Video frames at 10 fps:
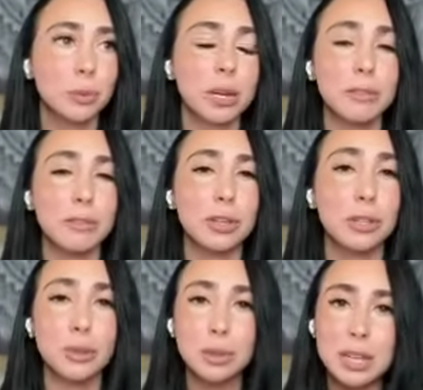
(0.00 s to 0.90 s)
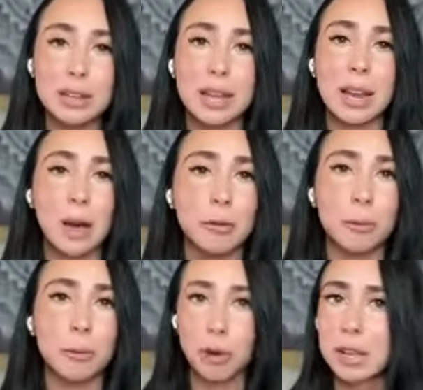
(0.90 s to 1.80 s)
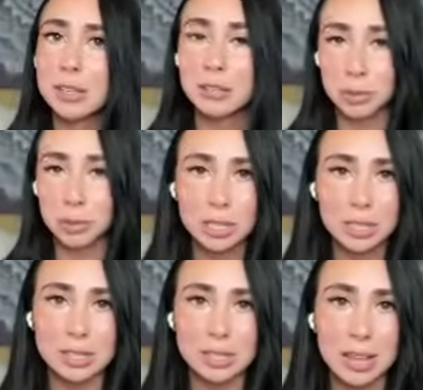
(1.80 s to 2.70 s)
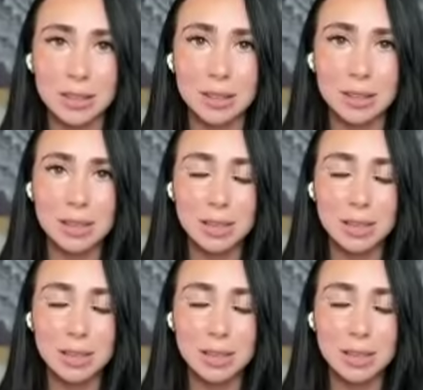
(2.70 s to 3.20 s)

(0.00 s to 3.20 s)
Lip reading: whatever you need and however process you need to take.